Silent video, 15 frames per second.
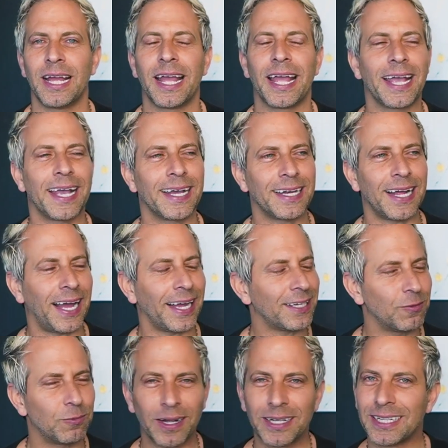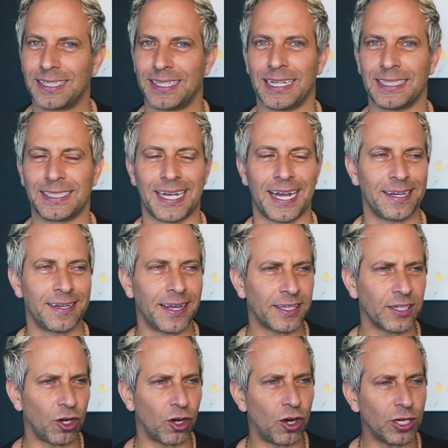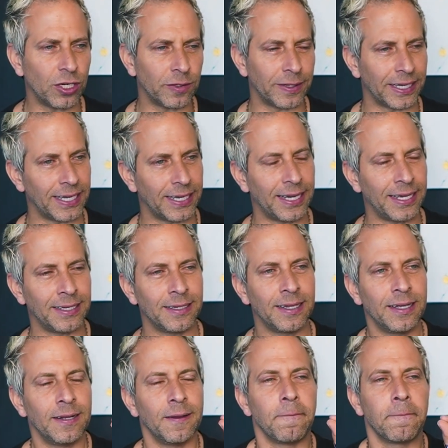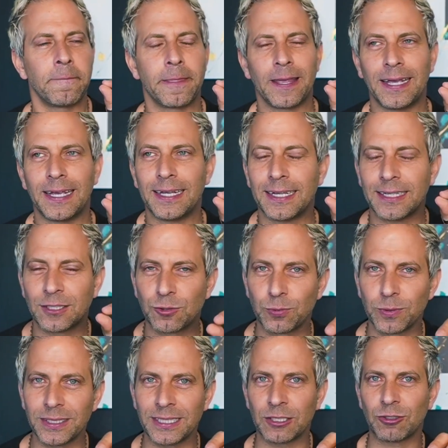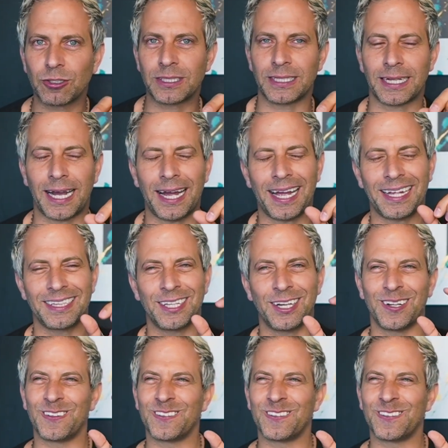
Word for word: And I could recognize that and I could honor it. And it, it's really interesting. I, the,